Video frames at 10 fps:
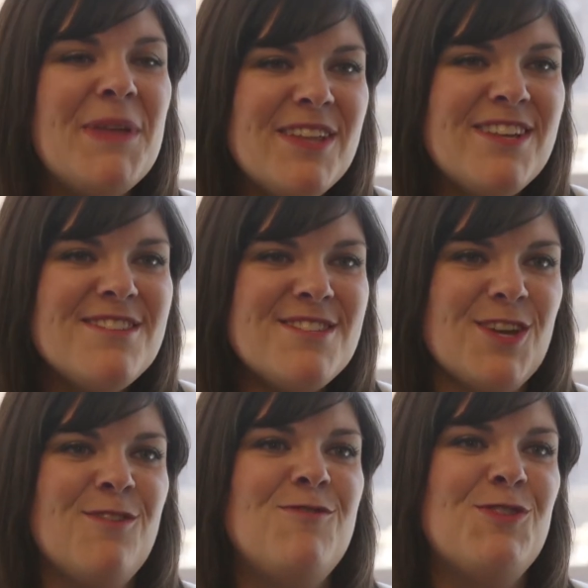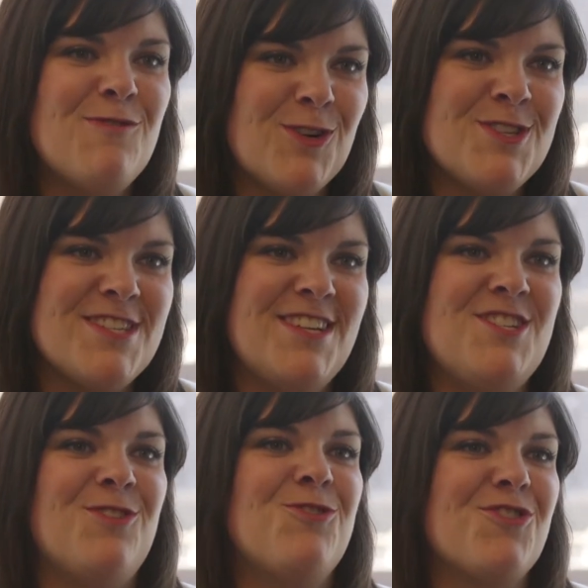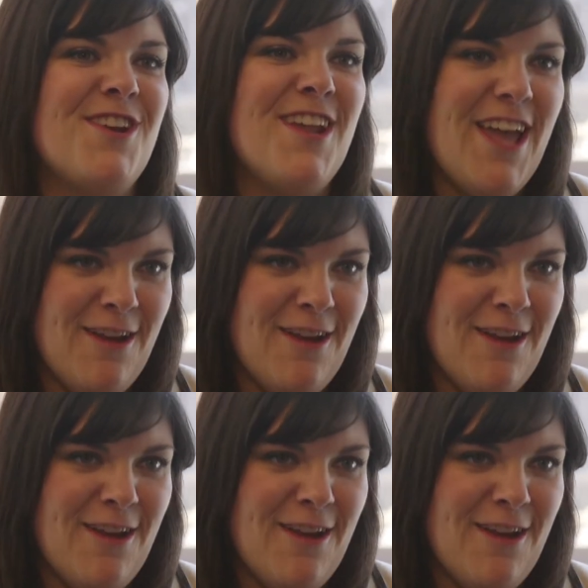millions of diverse children